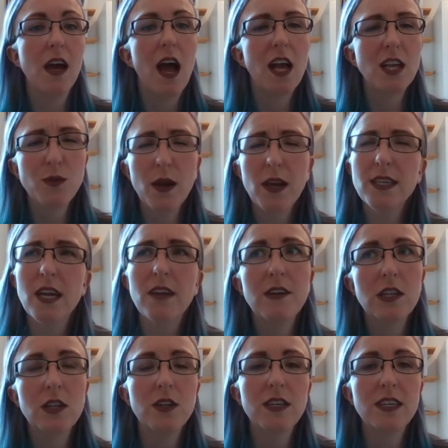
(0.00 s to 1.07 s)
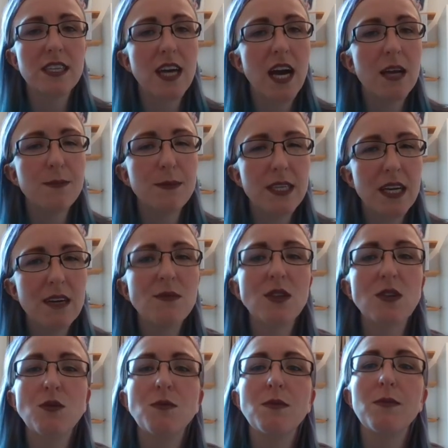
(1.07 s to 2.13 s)
as well as kind of including a timestamp so
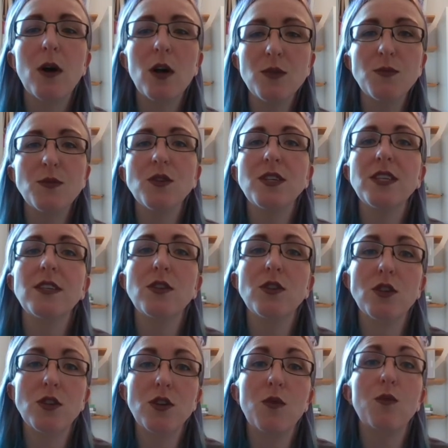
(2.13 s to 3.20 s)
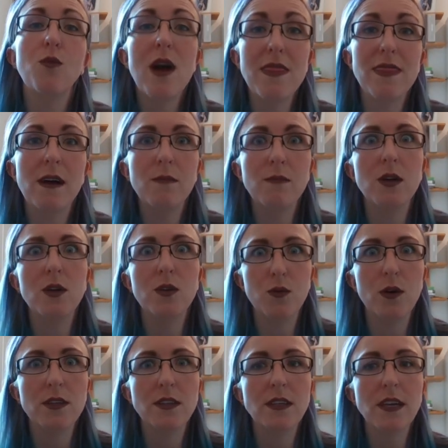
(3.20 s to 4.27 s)
it would be possible to know when that bird
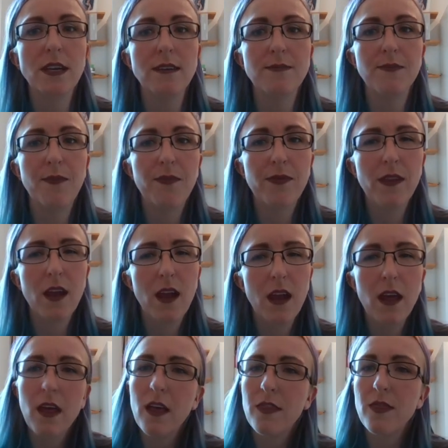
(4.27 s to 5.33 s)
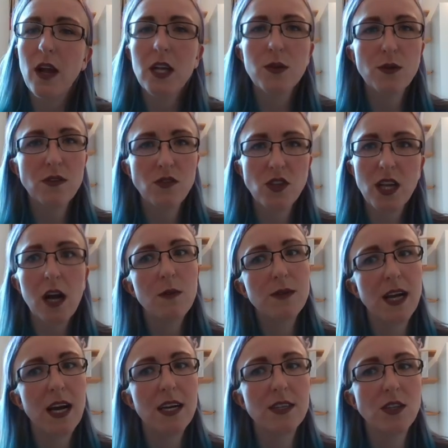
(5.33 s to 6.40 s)
was seen. This would have just helped
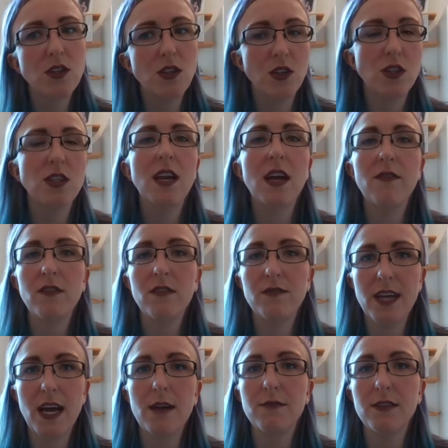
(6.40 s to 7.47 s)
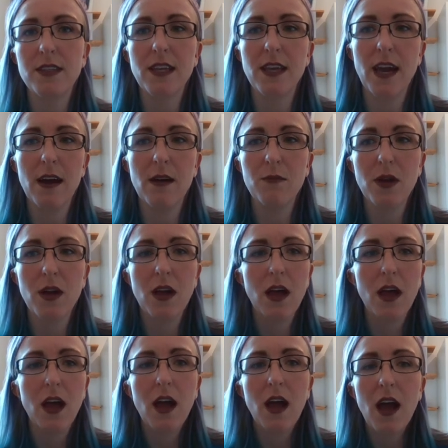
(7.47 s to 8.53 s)
add another level of depth to the app.
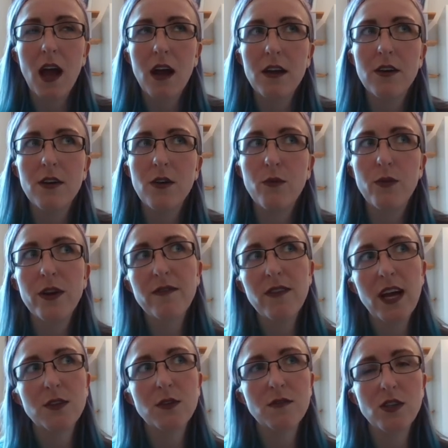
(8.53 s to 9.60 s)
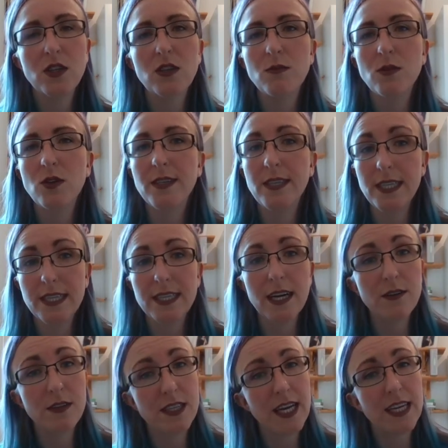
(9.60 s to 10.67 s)
And we'd have liked to have used more
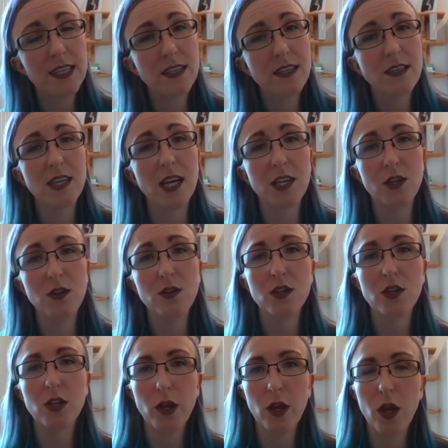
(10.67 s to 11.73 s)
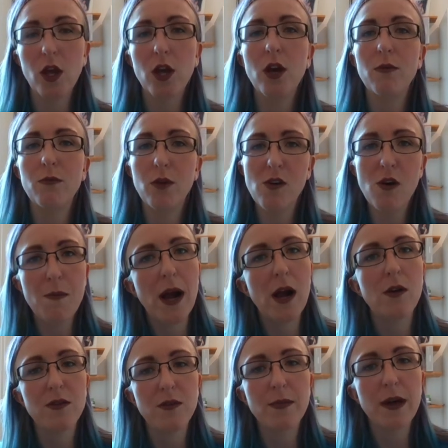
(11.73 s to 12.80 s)
detailed data so that a user can learn more
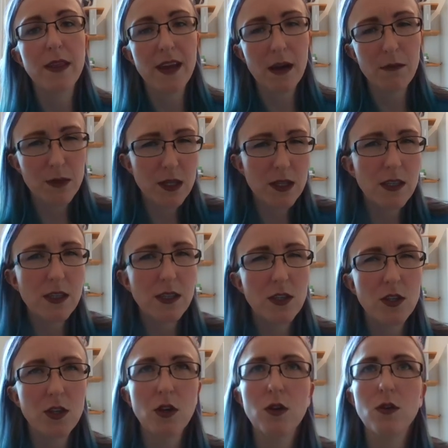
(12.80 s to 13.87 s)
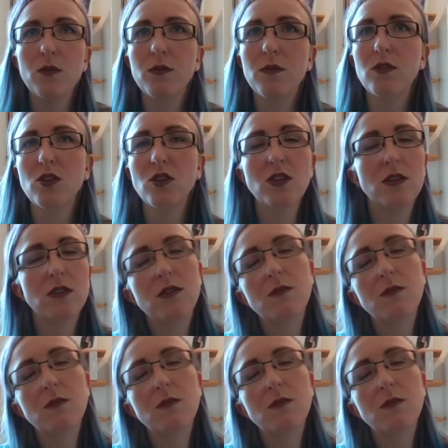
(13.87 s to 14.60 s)
about that bird, so just